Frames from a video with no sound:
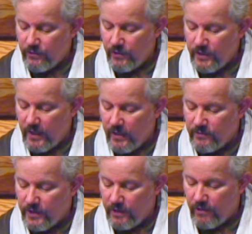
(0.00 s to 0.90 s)
3
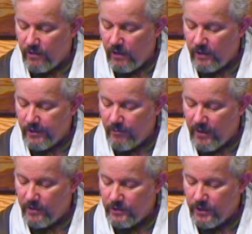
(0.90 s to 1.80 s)
times a year all your
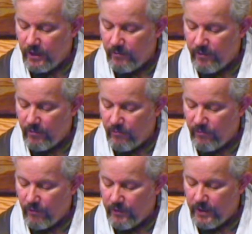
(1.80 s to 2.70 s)
males shall appear
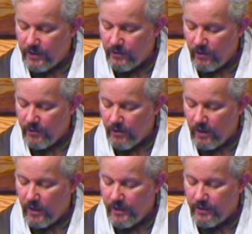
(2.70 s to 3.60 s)
before the eternal your
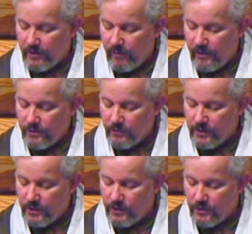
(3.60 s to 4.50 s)
God in the place
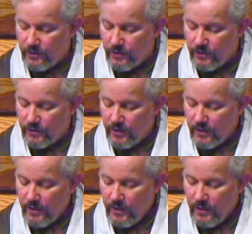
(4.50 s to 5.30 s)
which he chooses.